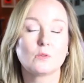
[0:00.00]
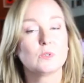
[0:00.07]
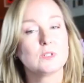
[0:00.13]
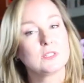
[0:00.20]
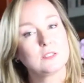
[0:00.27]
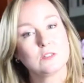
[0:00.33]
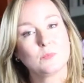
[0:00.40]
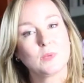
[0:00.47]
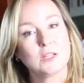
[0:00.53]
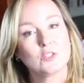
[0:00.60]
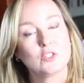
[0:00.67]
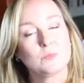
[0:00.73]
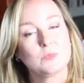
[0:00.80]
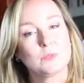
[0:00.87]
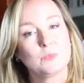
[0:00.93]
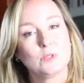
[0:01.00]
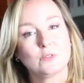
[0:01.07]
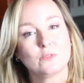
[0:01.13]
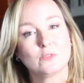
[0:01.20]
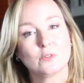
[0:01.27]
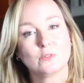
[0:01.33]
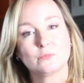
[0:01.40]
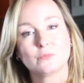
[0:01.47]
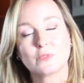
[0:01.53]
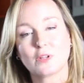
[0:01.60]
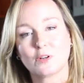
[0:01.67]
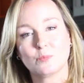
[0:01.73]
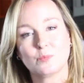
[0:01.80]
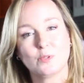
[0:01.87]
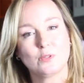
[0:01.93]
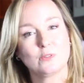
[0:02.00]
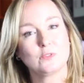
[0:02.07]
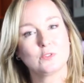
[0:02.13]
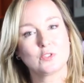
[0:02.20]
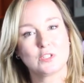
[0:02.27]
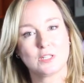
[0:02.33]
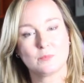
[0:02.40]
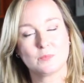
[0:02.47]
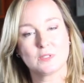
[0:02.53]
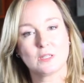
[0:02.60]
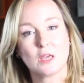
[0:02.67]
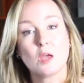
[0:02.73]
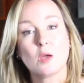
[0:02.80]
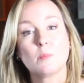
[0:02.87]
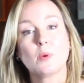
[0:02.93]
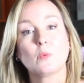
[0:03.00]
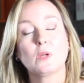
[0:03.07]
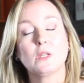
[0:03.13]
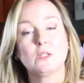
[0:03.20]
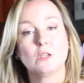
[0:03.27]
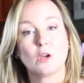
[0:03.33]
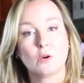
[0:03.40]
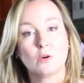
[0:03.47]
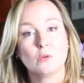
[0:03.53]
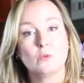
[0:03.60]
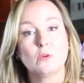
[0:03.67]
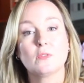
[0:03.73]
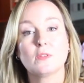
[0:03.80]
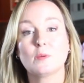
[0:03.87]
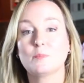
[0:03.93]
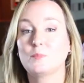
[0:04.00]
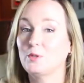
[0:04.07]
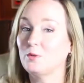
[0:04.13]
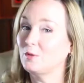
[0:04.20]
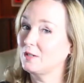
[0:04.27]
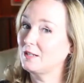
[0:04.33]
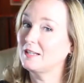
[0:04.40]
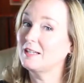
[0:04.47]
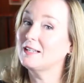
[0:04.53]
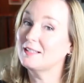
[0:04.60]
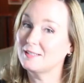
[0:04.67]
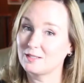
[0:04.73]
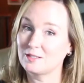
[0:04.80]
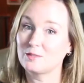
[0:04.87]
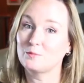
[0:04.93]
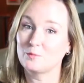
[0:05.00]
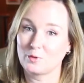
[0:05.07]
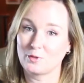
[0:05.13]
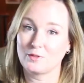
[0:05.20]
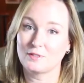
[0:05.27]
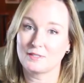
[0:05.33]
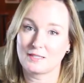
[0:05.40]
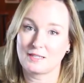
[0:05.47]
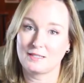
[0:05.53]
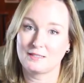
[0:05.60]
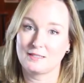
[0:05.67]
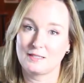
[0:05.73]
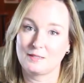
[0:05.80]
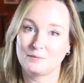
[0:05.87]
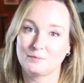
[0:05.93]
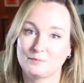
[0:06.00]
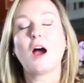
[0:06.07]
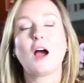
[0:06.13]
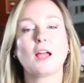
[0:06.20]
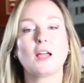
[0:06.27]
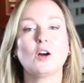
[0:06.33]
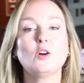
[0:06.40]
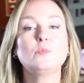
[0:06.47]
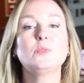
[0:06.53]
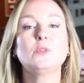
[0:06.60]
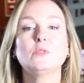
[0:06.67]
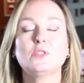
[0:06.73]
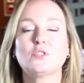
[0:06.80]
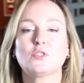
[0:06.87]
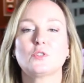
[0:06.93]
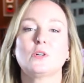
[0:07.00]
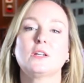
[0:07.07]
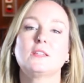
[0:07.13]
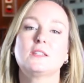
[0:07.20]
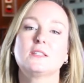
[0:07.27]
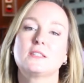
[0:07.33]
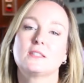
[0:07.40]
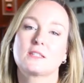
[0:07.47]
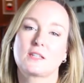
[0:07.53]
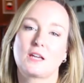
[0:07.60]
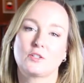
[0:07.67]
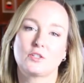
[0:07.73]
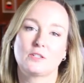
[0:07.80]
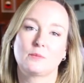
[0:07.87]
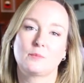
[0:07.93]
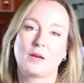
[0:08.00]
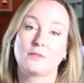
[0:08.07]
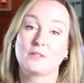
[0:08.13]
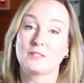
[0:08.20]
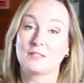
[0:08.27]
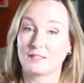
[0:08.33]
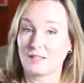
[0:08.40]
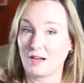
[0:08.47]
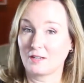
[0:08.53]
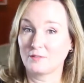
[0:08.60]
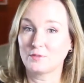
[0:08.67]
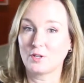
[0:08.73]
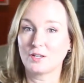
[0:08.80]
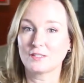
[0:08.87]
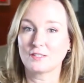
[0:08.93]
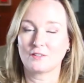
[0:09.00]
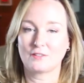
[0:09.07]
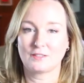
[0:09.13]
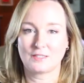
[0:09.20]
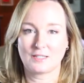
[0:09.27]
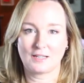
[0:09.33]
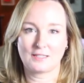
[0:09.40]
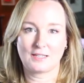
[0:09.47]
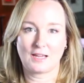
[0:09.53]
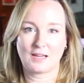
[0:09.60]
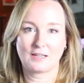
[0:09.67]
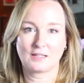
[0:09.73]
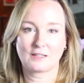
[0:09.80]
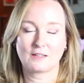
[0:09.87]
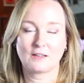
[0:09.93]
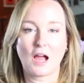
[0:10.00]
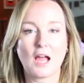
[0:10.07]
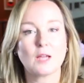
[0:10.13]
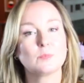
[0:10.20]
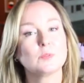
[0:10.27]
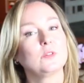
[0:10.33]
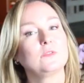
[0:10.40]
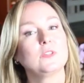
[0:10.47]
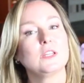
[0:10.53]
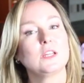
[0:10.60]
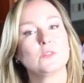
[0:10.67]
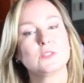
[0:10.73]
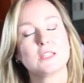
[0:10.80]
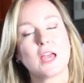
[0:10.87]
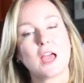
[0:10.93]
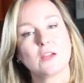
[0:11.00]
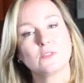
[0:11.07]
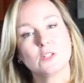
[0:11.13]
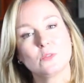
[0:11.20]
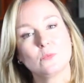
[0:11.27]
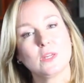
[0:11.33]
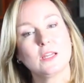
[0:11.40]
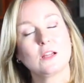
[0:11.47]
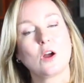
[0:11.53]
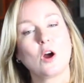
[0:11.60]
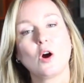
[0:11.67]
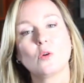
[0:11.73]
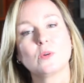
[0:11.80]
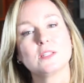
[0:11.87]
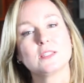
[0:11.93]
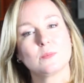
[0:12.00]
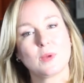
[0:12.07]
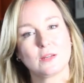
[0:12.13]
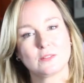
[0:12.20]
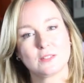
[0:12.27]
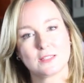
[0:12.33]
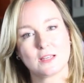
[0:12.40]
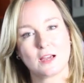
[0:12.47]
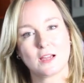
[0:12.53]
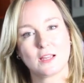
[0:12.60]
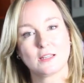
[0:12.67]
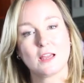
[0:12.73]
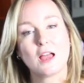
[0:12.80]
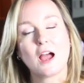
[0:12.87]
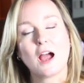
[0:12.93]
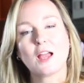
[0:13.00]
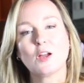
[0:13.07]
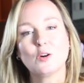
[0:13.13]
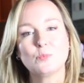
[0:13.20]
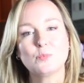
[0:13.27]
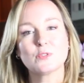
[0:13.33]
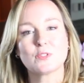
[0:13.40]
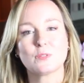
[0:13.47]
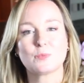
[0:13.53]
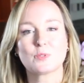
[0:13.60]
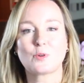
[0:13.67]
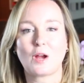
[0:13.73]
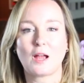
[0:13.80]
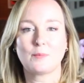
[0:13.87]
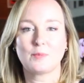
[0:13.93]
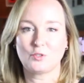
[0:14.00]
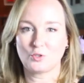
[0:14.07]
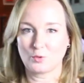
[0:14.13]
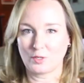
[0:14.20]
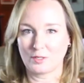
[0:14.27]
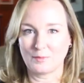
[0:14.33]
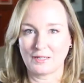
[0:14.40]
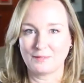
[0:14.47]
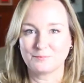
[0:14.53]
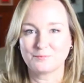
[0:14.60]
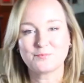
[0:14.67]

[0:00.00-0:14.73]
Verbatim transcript: We still make ships beautiful. There are beautiful ships, but we know that beauty is more than skin deep. I hope you enjoyed this discussion about the design flaws on the Titanic. I upload videos every week, always about design. I hope you'll subscribe and join me.